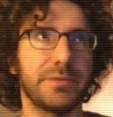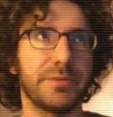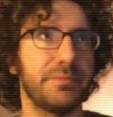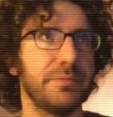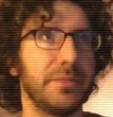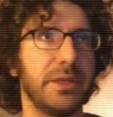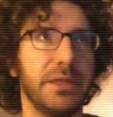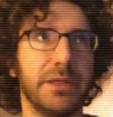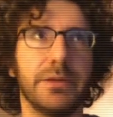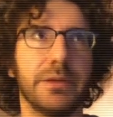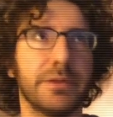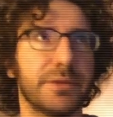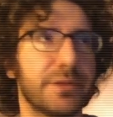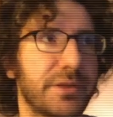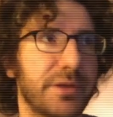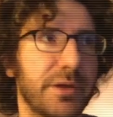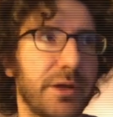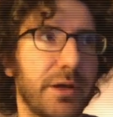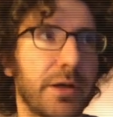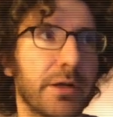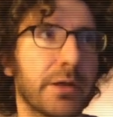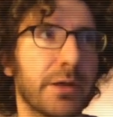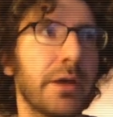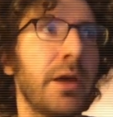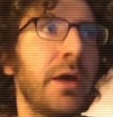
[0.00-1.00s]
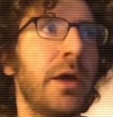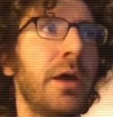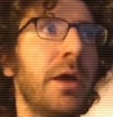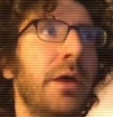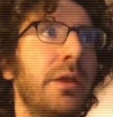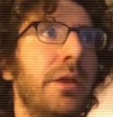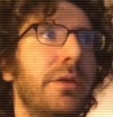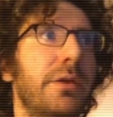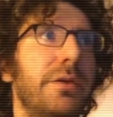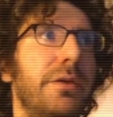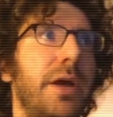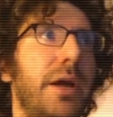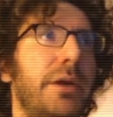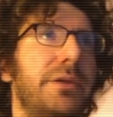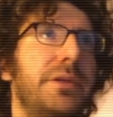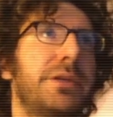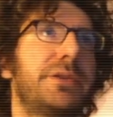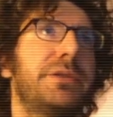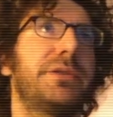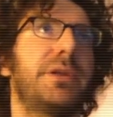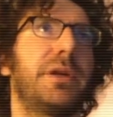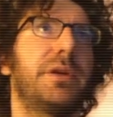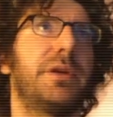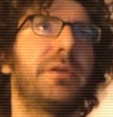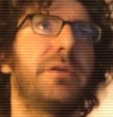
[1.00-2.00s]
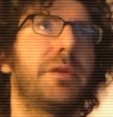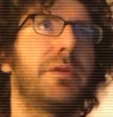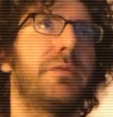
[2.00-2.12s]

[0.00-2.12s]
me, this talk, they're not necessarily